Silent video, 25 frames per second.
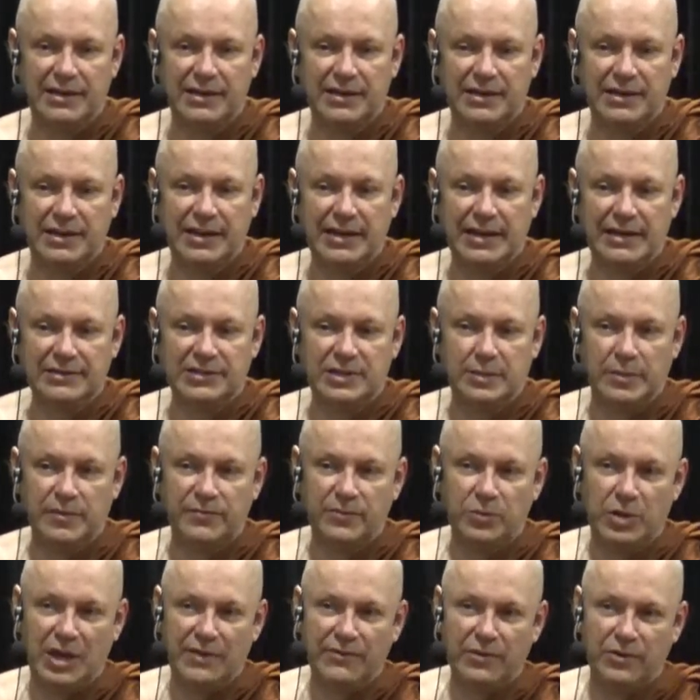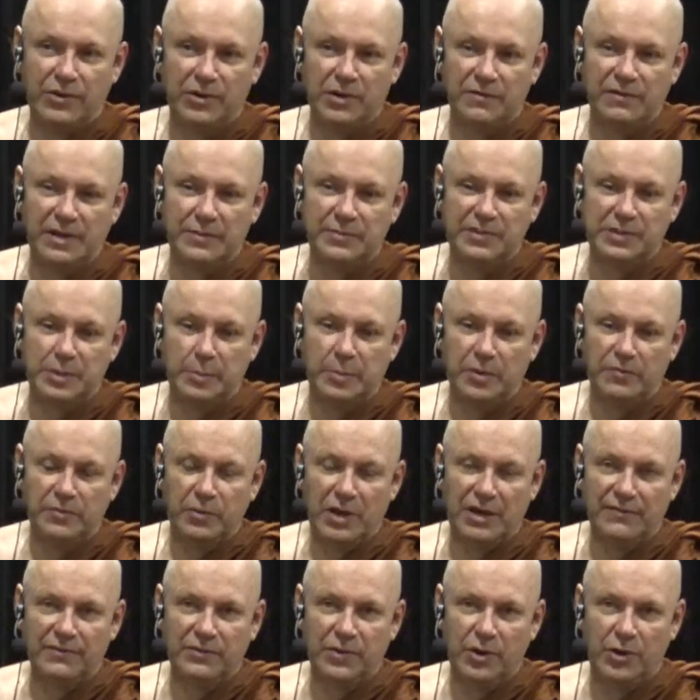Yeah, some of you have heard of him, some of you
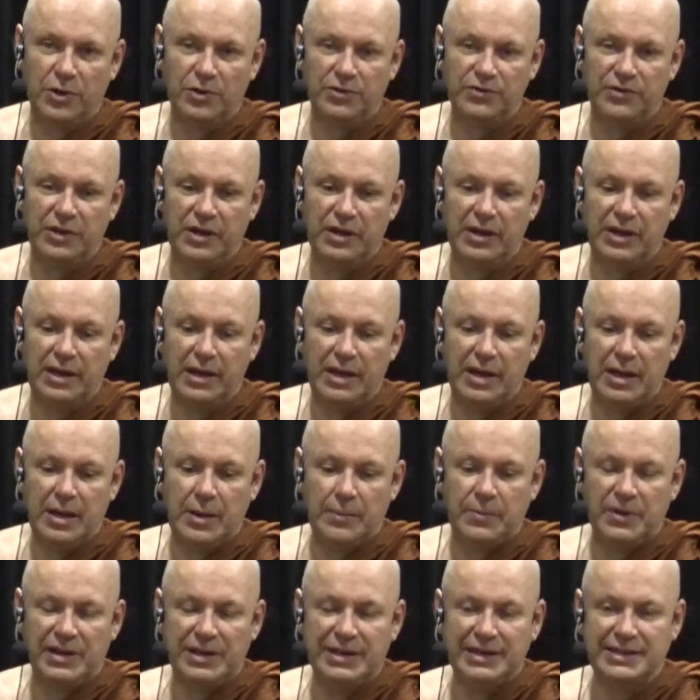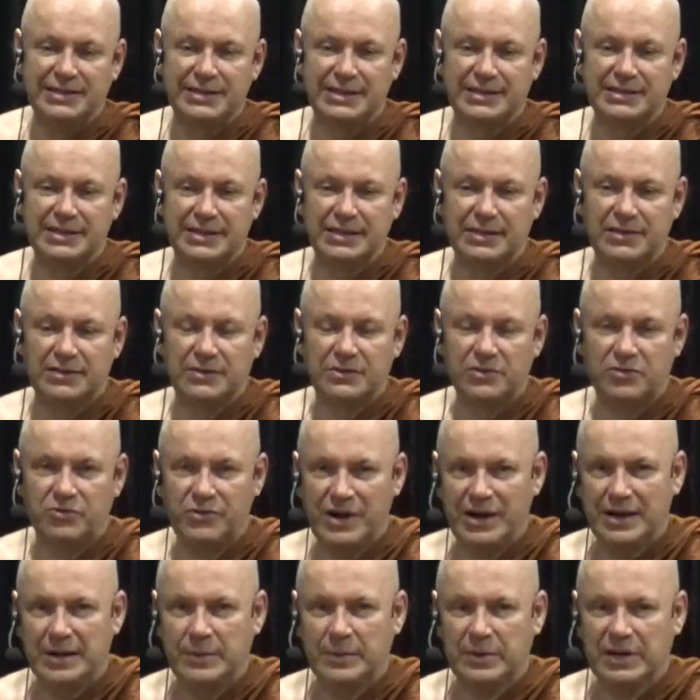have not. but he is this
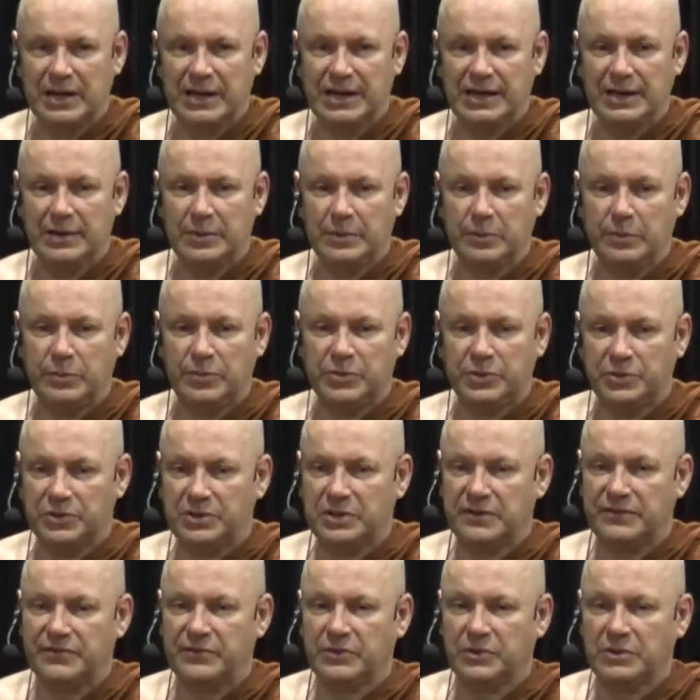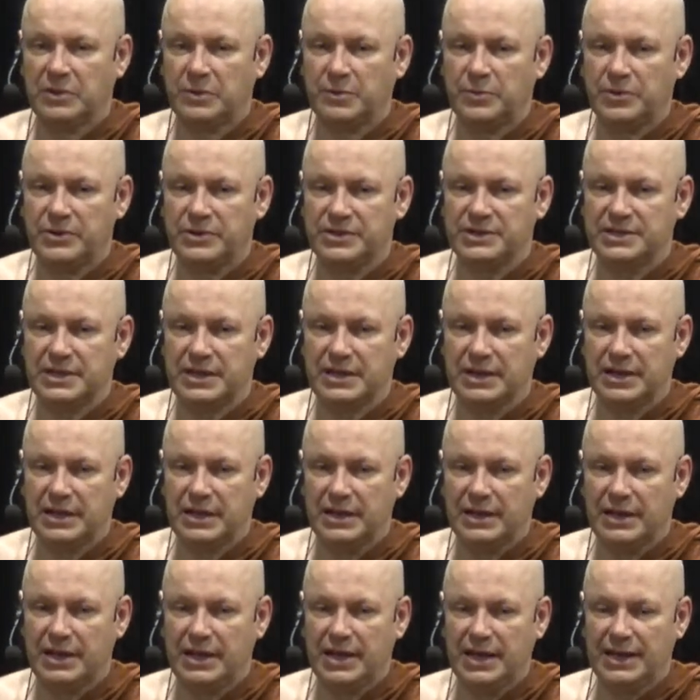incredibly beautiful person.
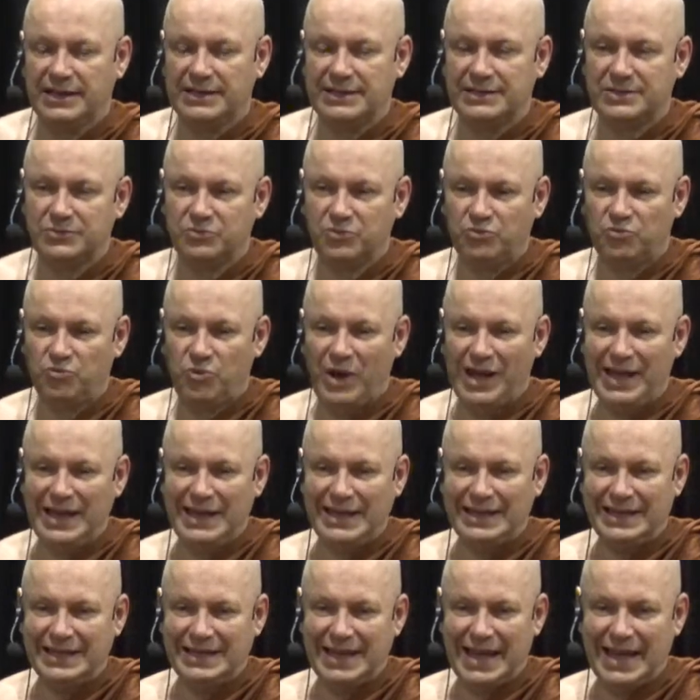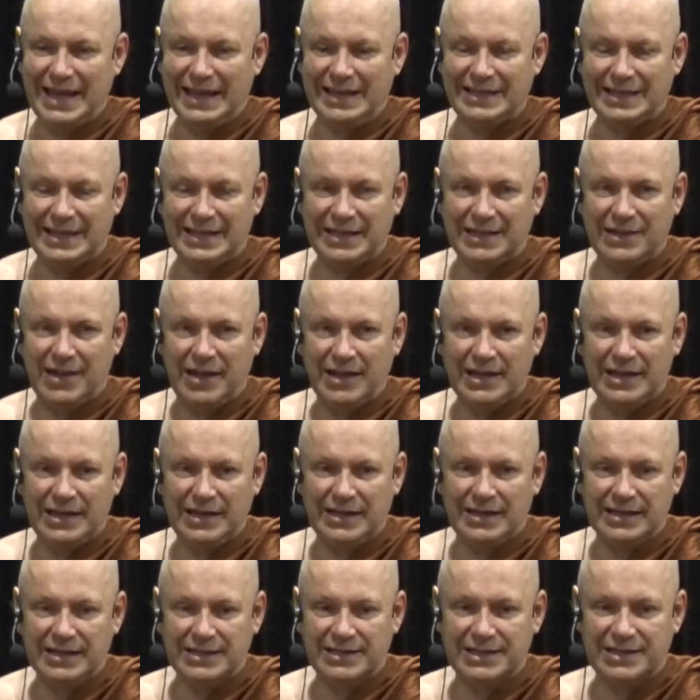This radiating
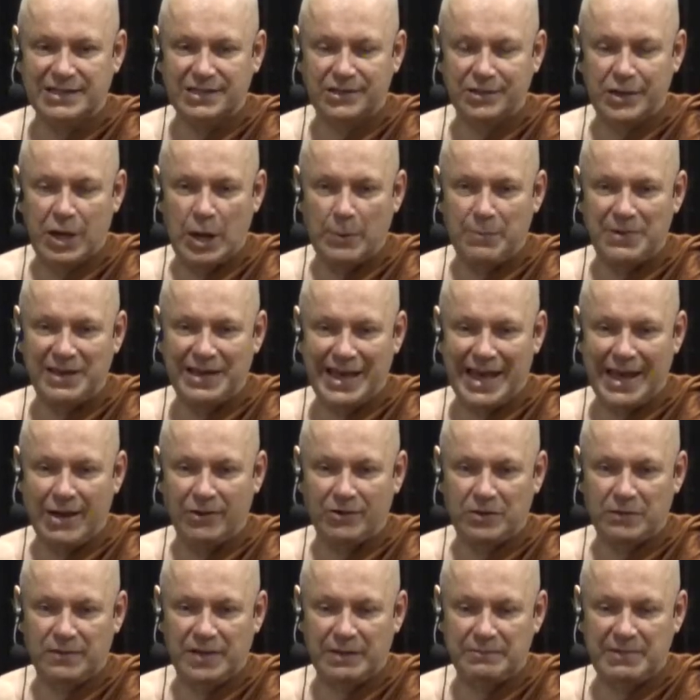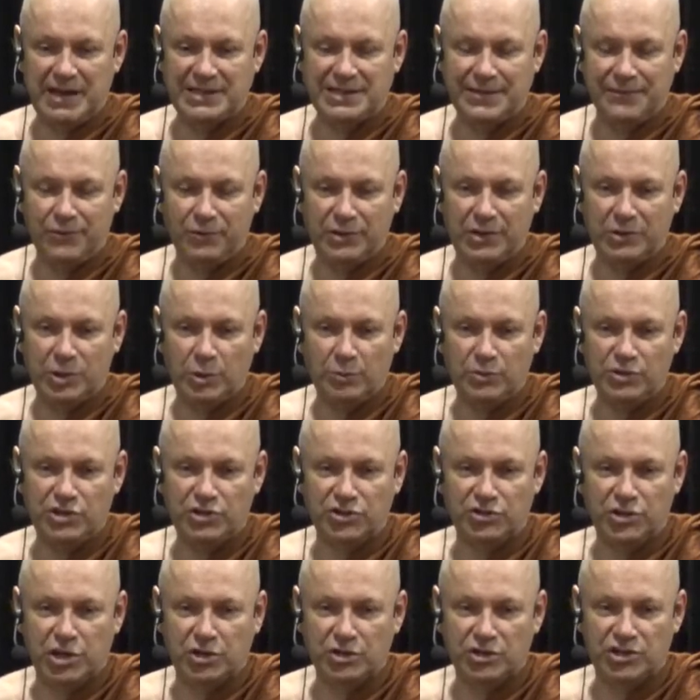kindness is coming out of him as if you can
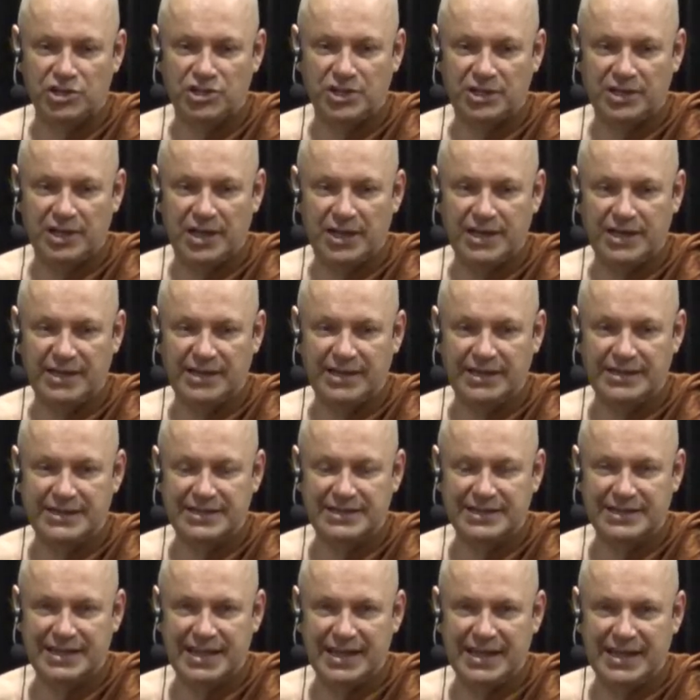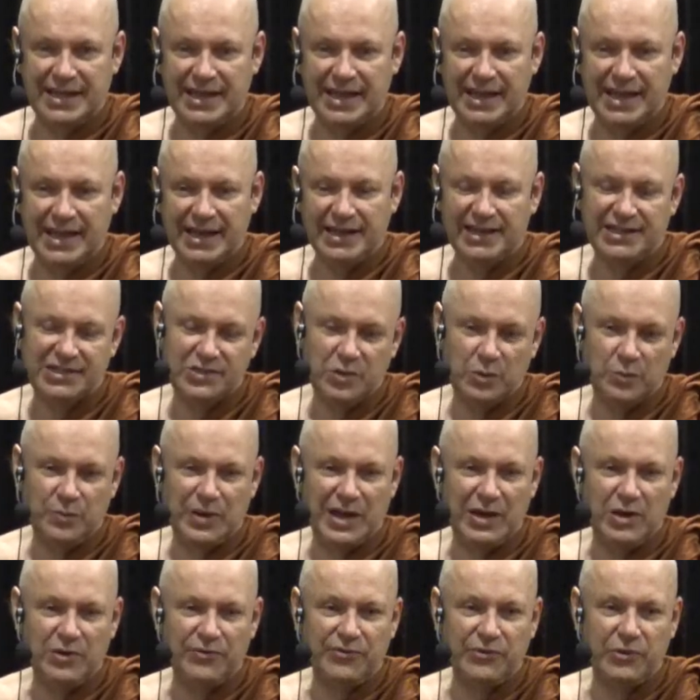almost touch the kindness. Yeah, it is so
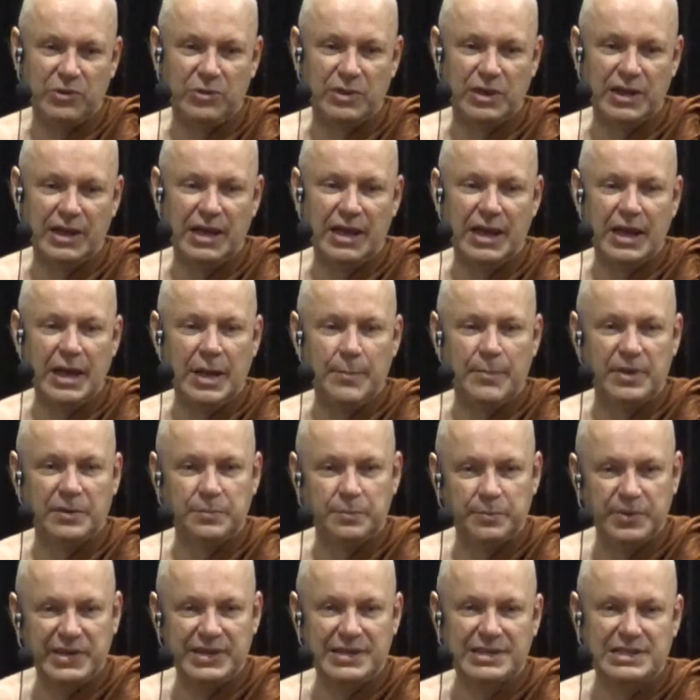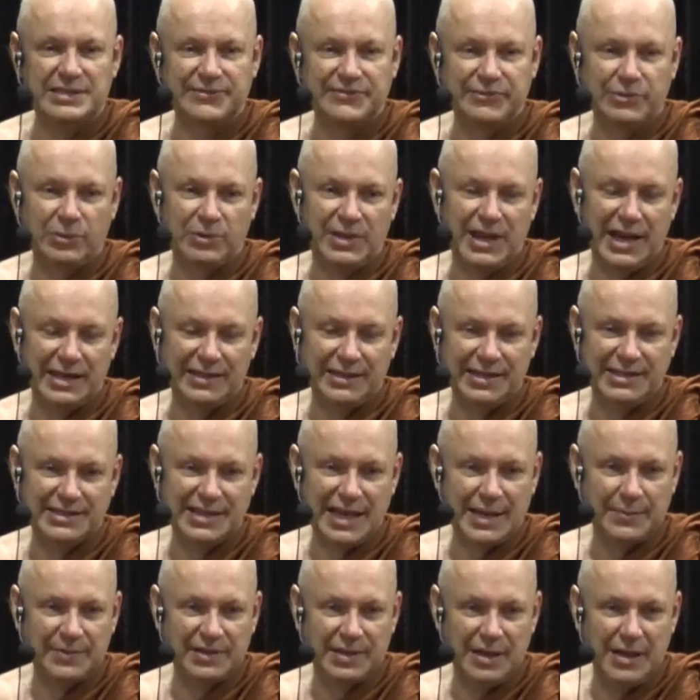powerful, uh, but peaceful at the
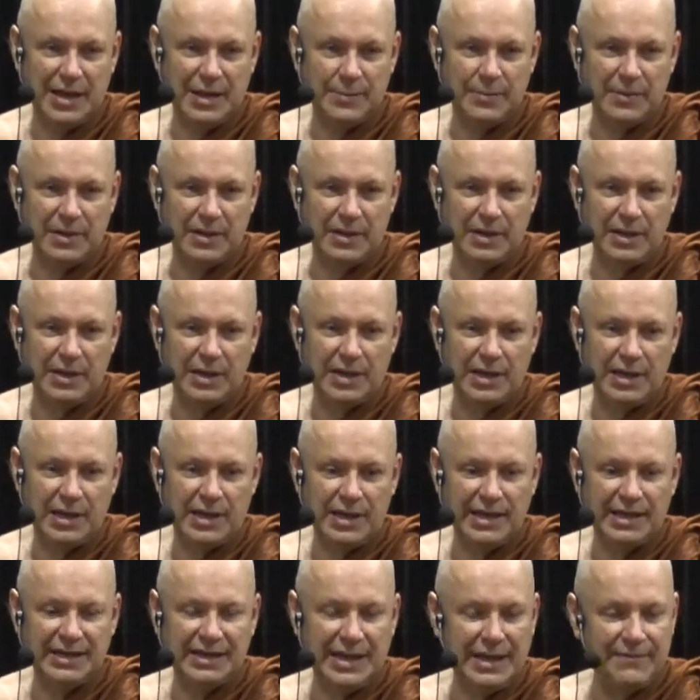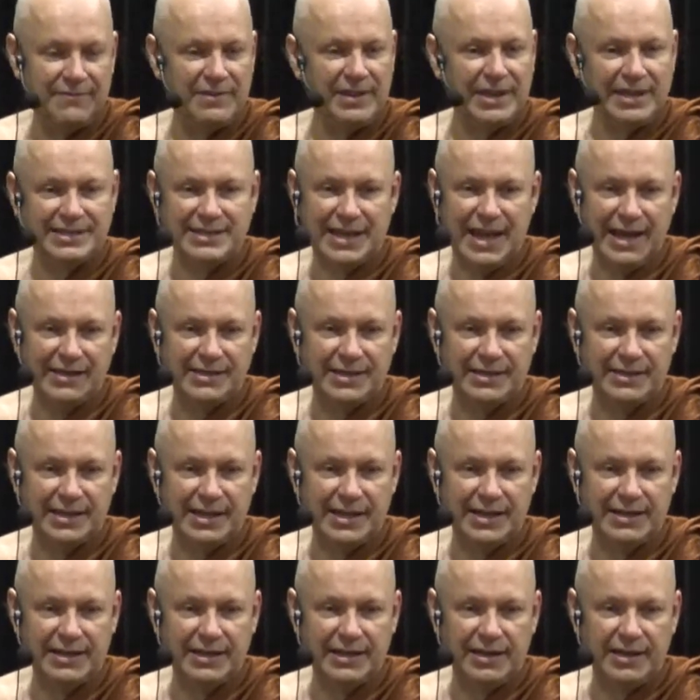same time. He never gets
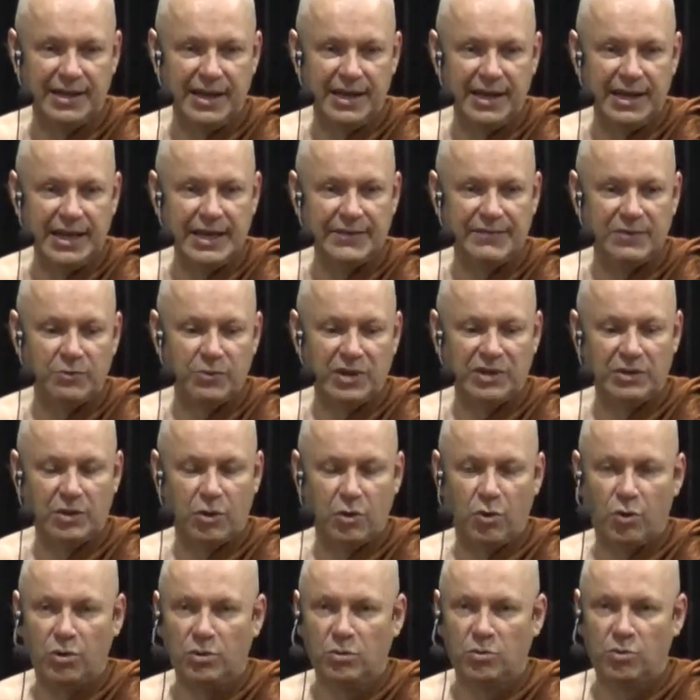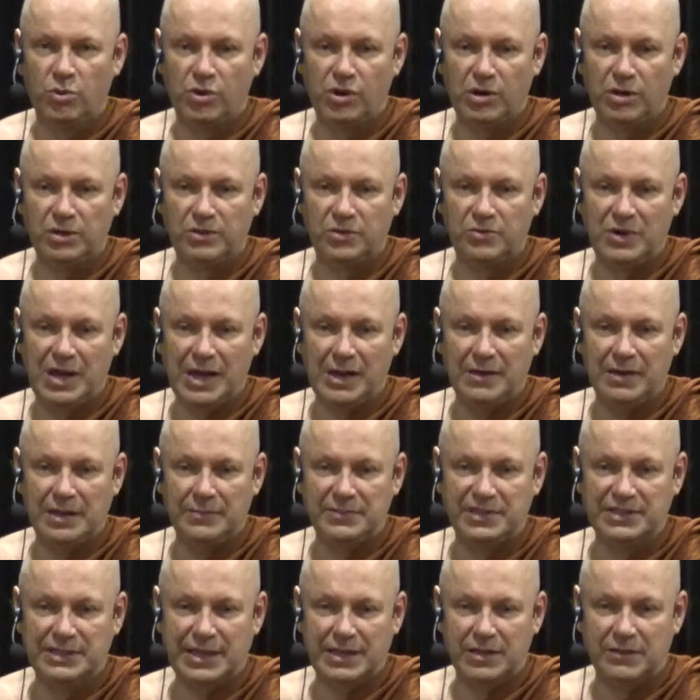agitated, even when the whole world around him
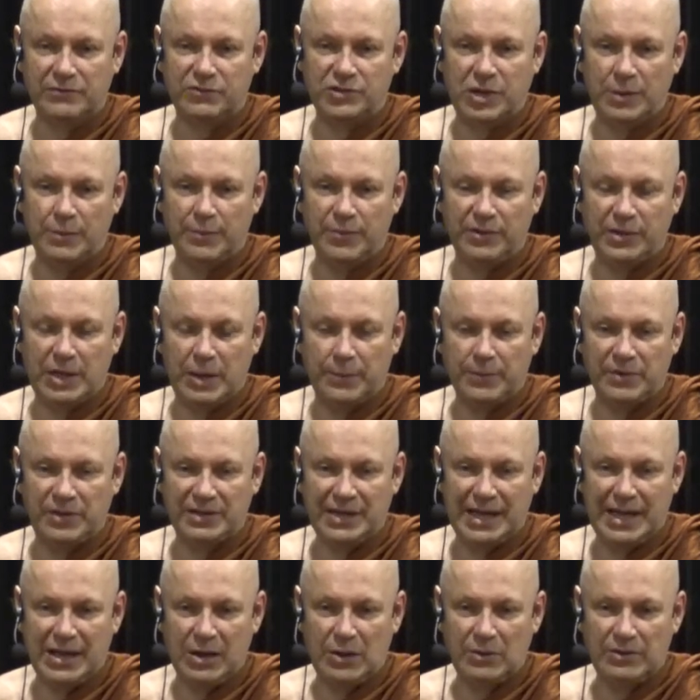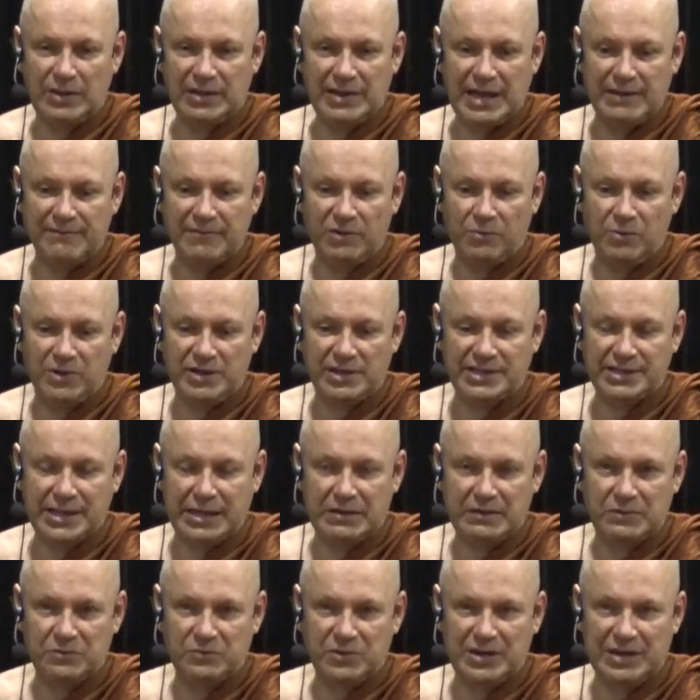is kind of jumping up and down and everyone is
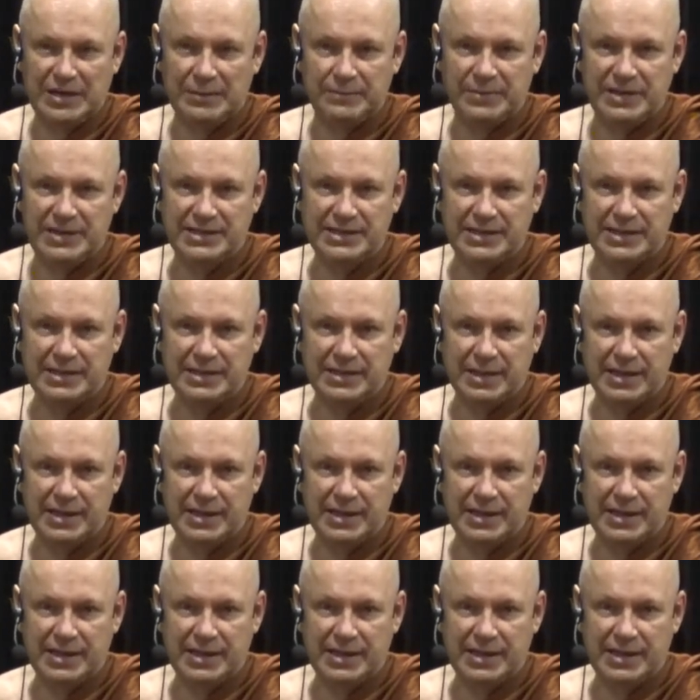kind of really busy.